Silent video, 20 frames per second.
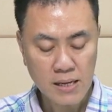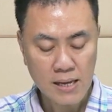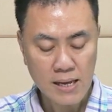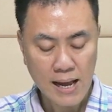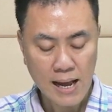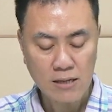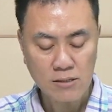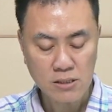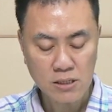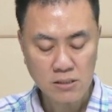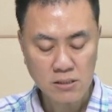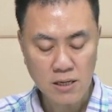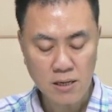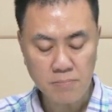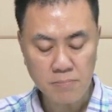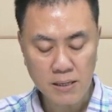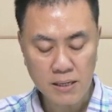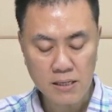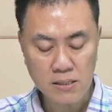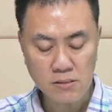Our
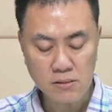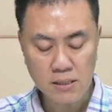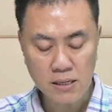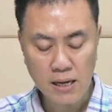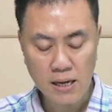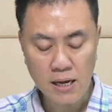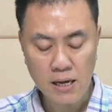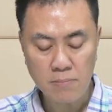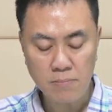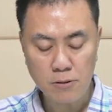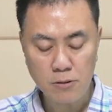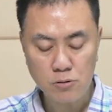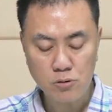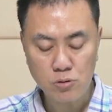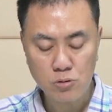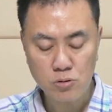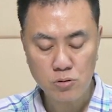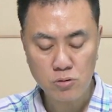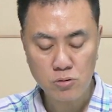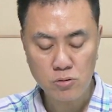system is able
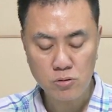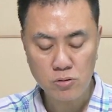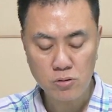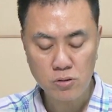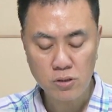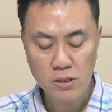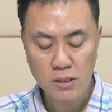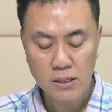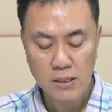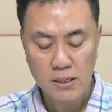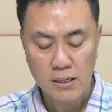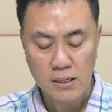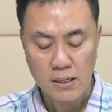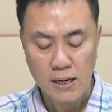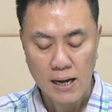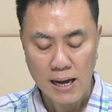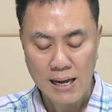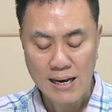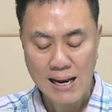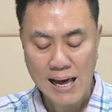to
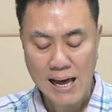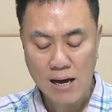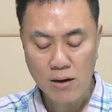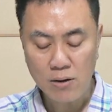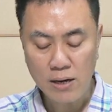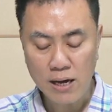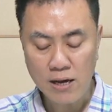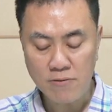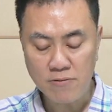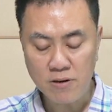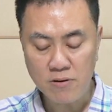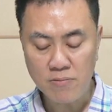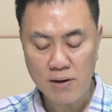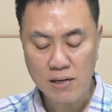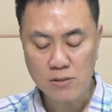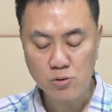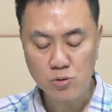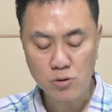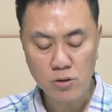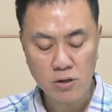allow everyone
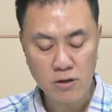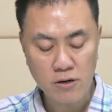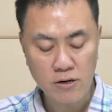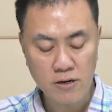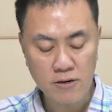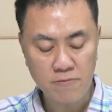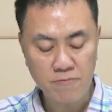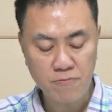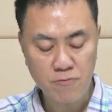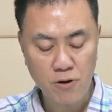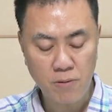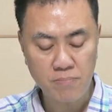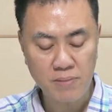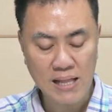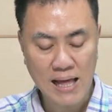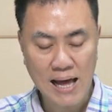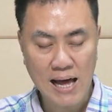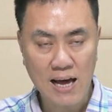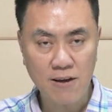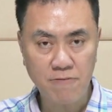to learn from
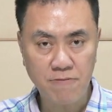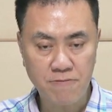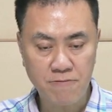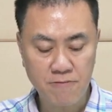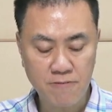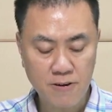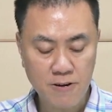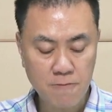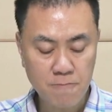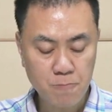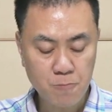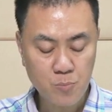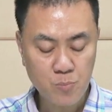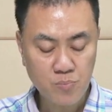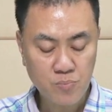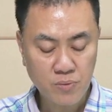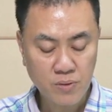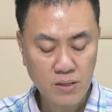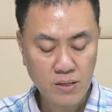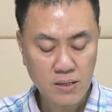life.
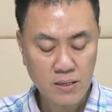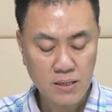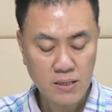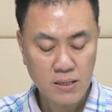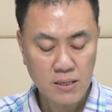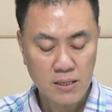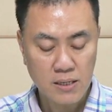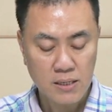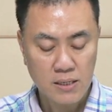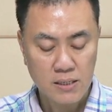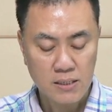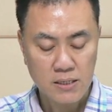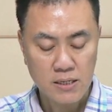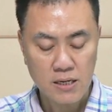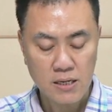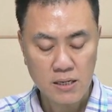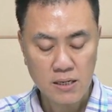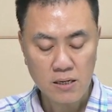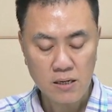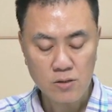
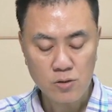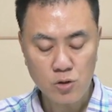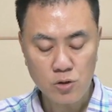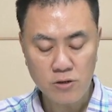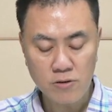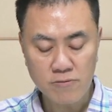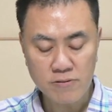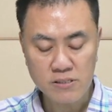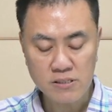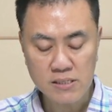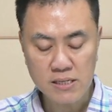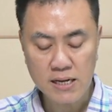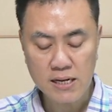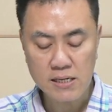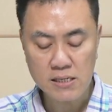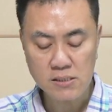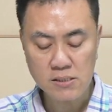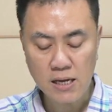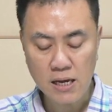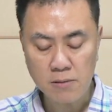The
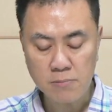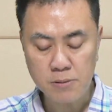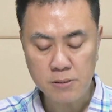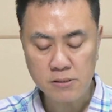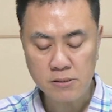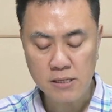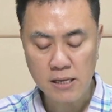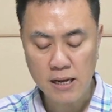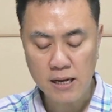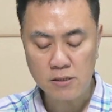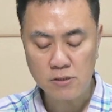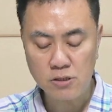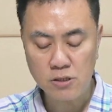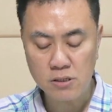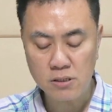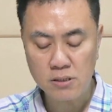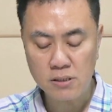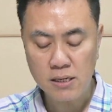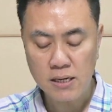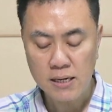university's
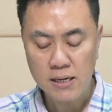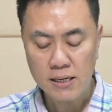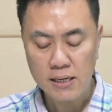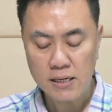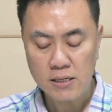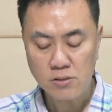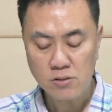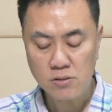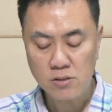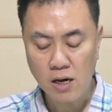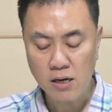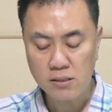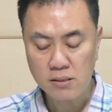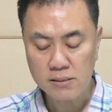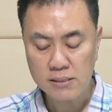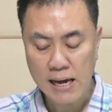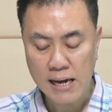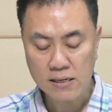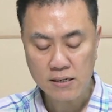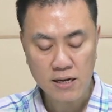expectation is not
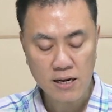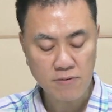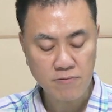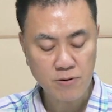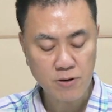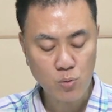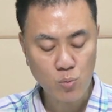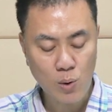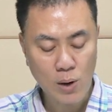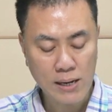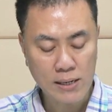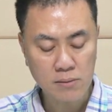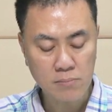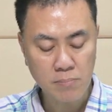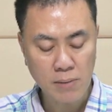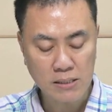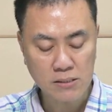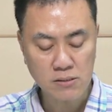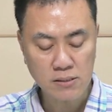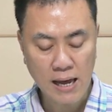that everyone
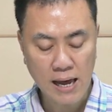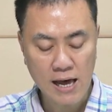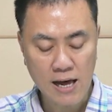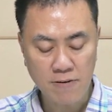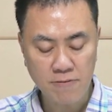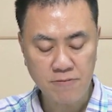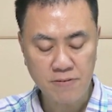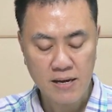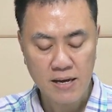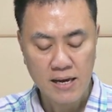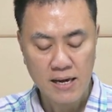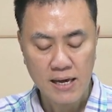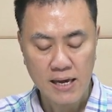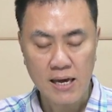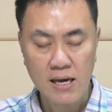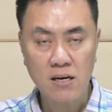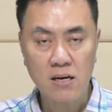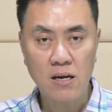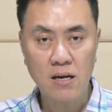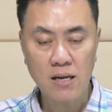must have
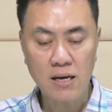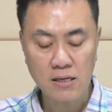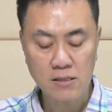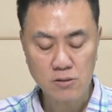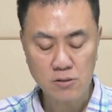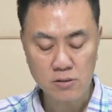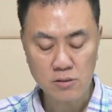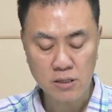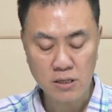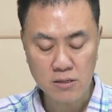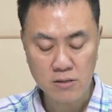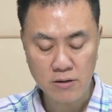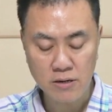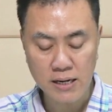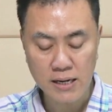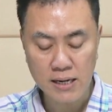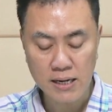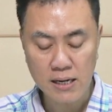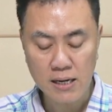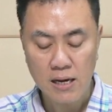a college
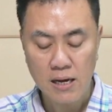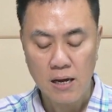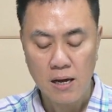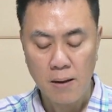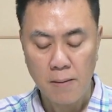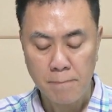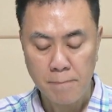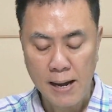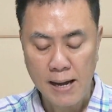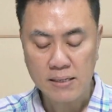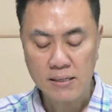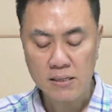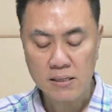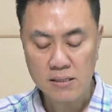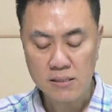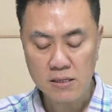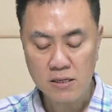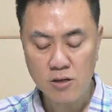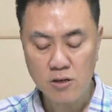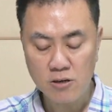degree, but
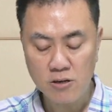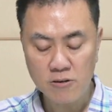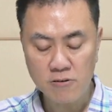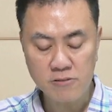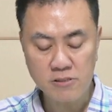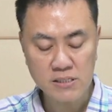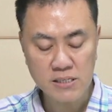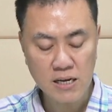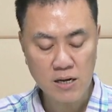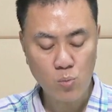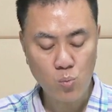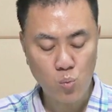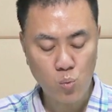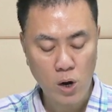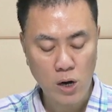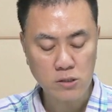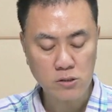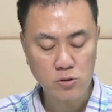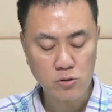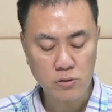the university
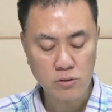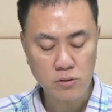want